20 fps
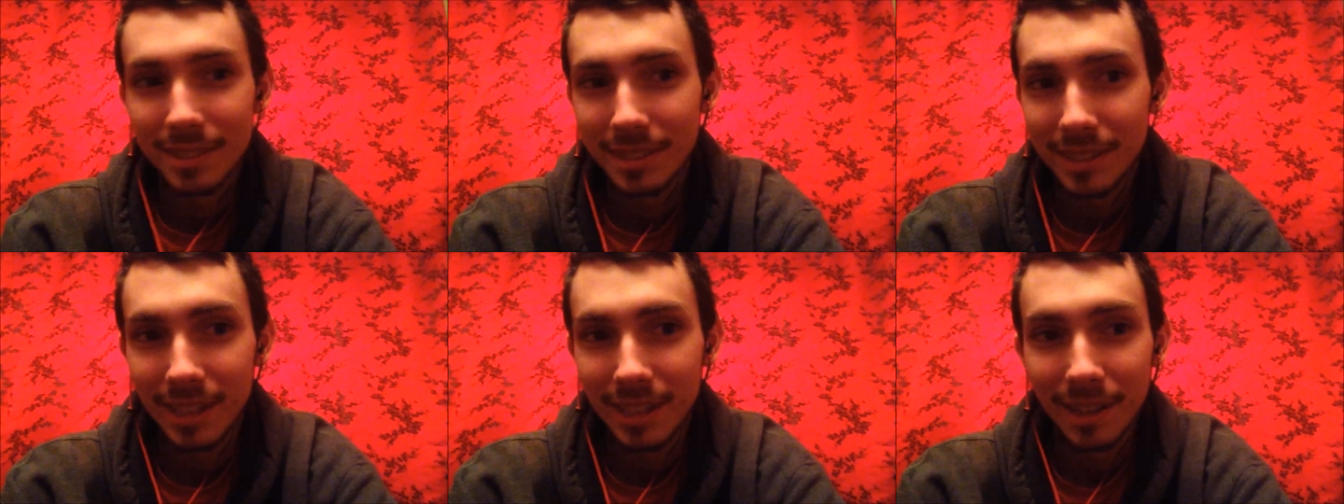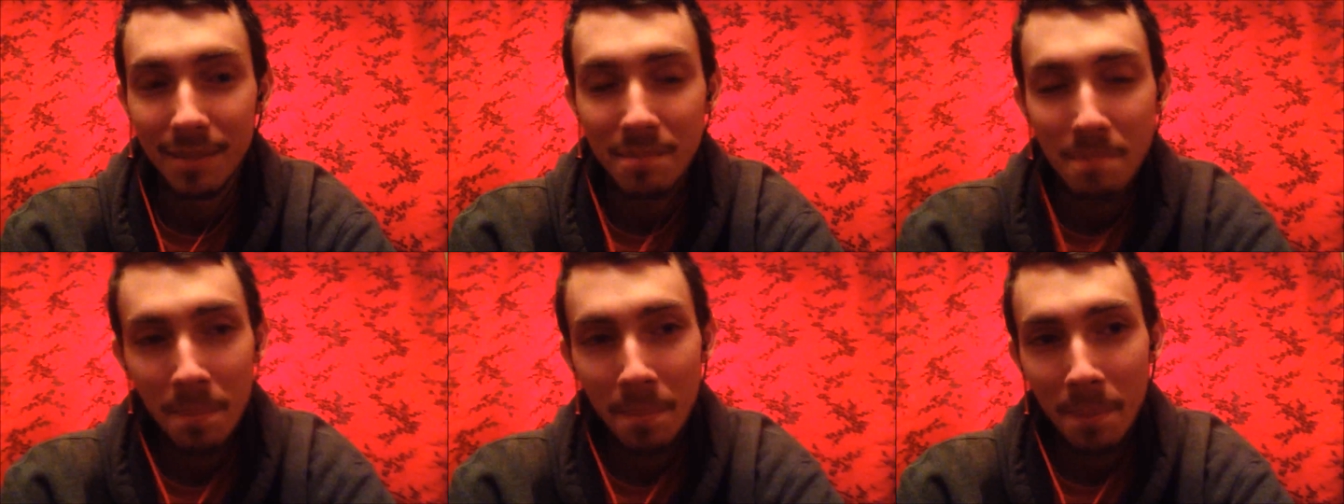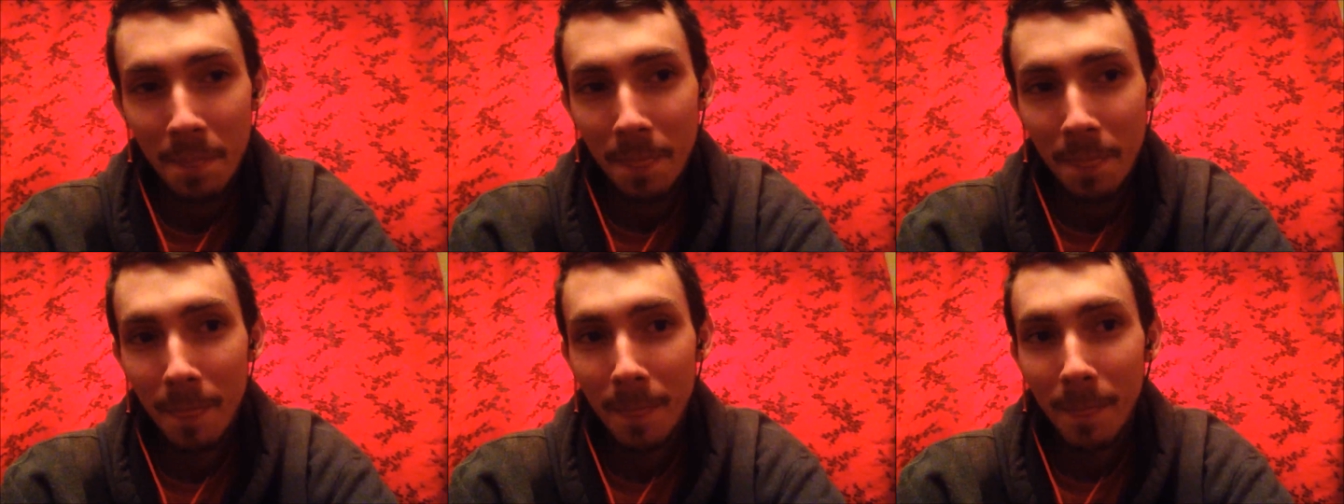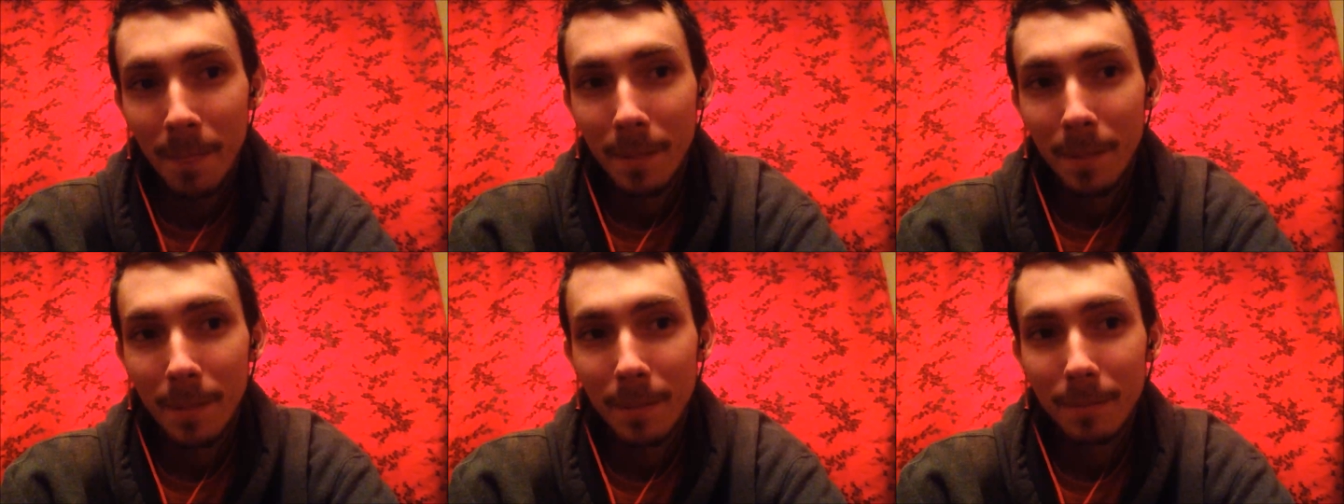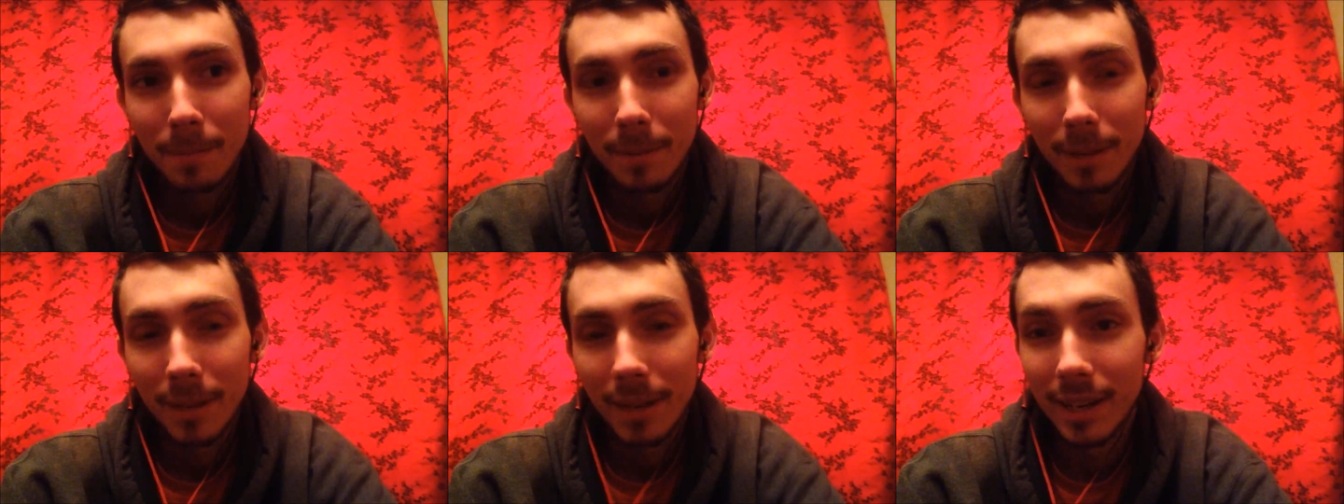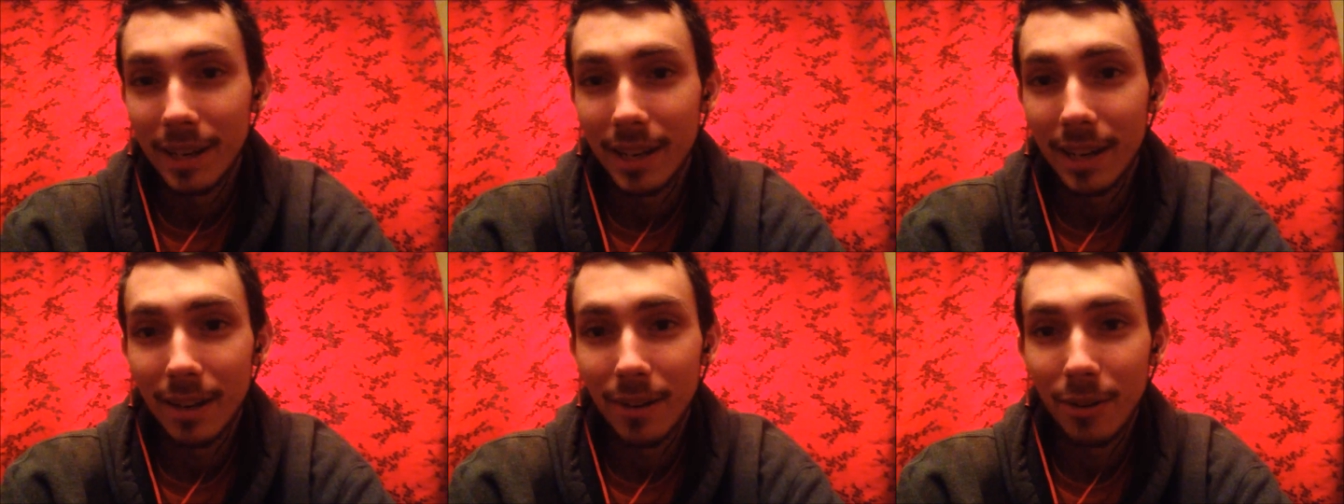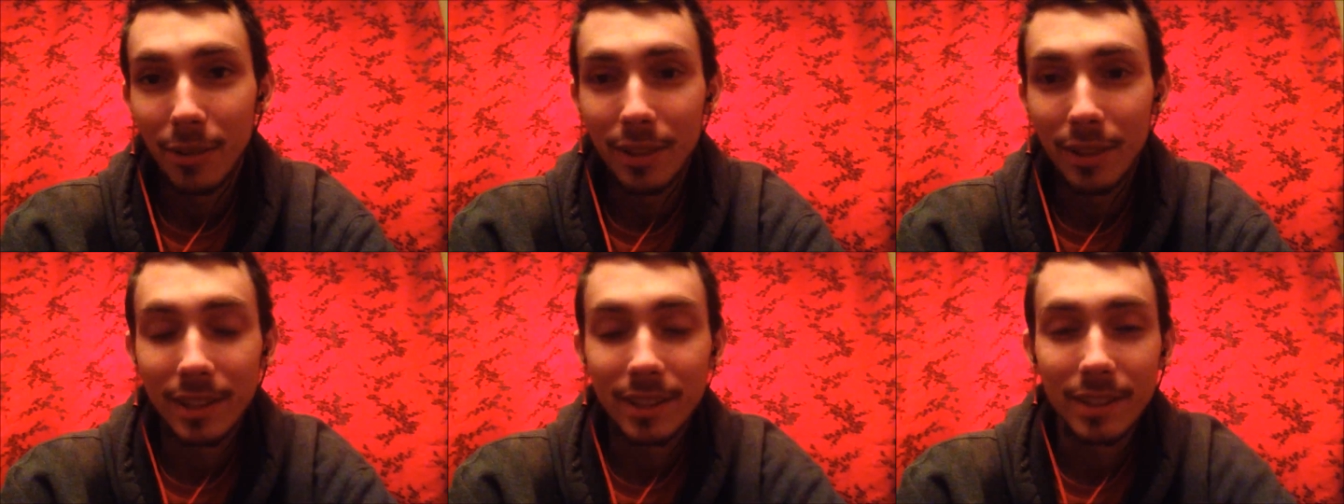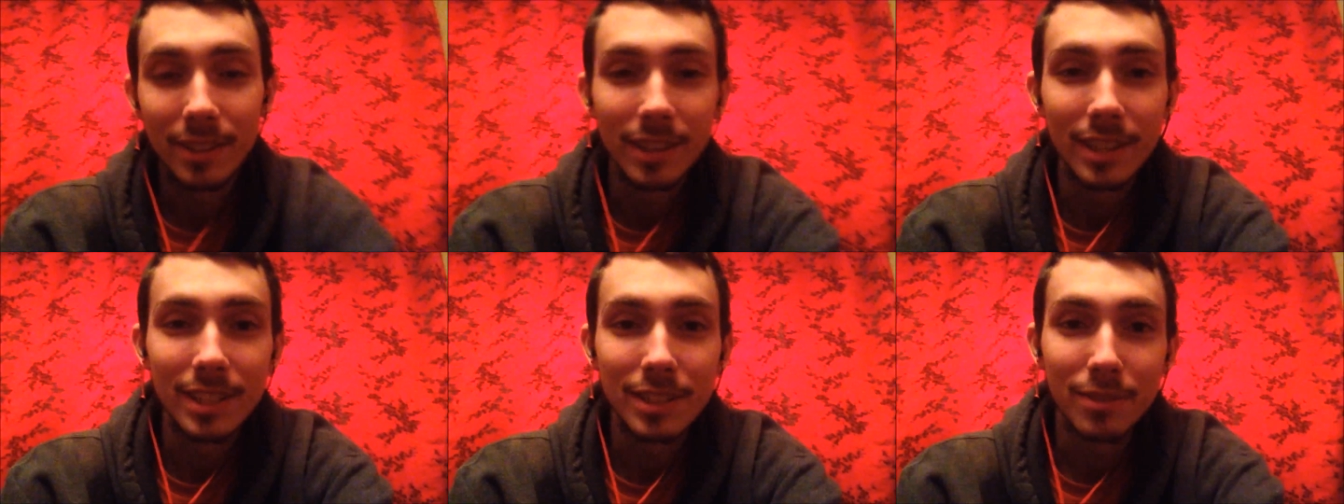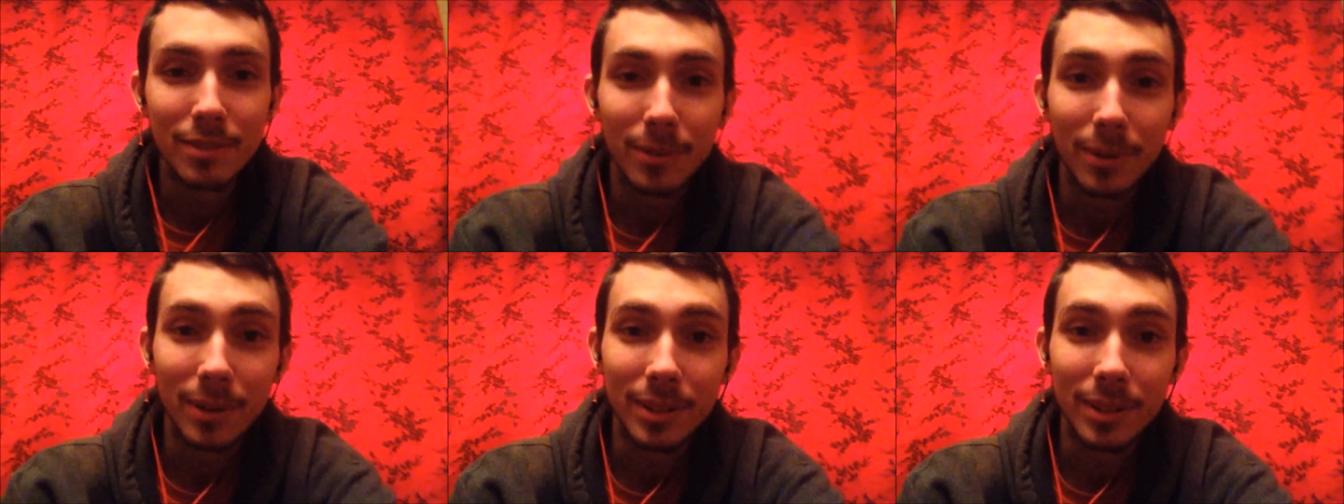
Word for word: yeah. But anyhow, thank you guys for